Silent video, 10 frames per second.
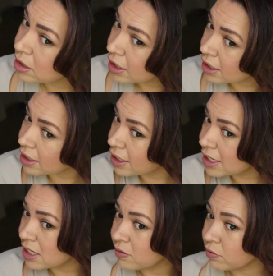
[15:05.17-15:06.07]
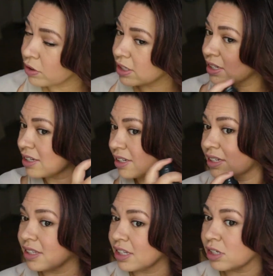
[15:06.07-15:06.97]
like this versus
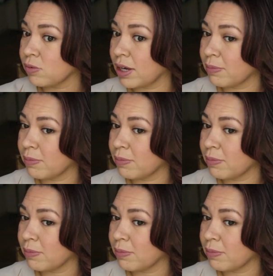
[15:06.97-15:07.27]
this way